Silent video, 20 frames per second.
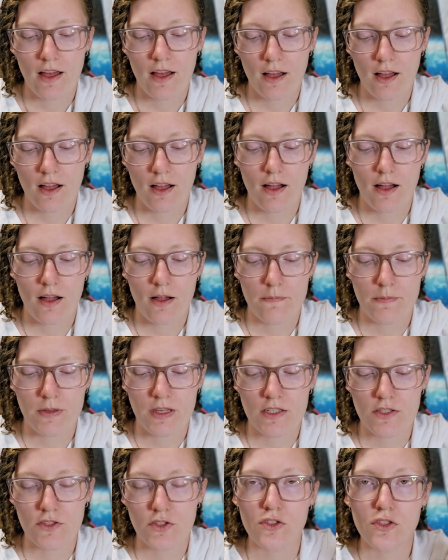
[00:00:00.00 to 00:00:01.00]

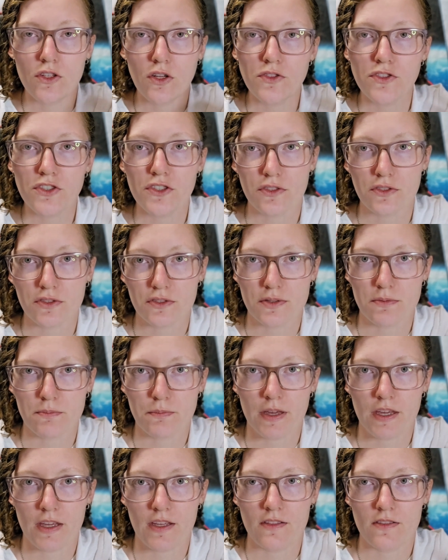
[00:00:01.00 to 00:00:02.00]
In a social
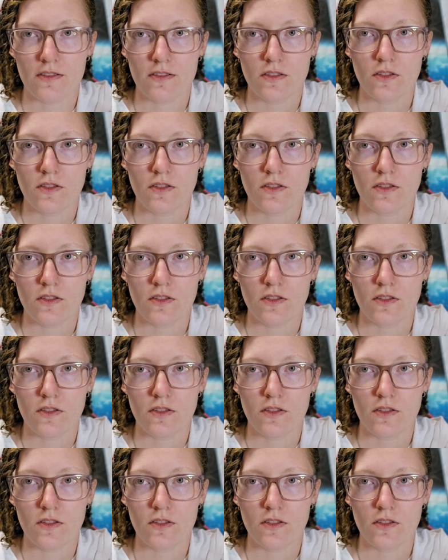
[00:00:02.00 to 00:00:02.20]
space,